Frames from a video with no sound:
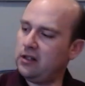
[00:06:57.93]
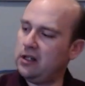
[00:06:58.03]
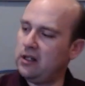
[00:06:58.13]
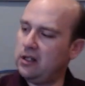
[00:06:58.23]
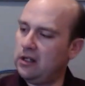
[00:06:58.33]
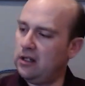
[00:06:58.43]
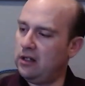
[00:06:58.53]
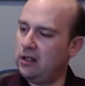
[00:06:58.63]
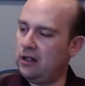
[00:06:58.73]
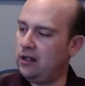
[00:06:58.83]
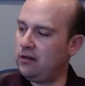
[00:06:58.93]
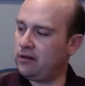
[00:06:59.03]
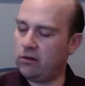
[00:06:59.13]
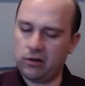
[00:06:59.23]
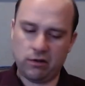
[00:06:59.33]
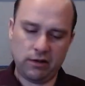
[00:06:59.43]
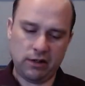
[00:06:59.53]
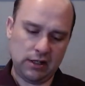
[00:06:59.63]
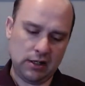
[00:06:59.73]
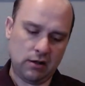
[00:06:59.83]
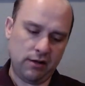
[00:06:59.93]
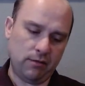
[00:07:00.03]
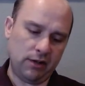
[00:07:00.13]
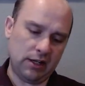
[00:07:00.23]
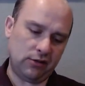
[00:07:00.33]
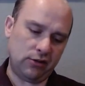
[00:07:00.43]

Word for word: Uh, what's going on right now? And then we got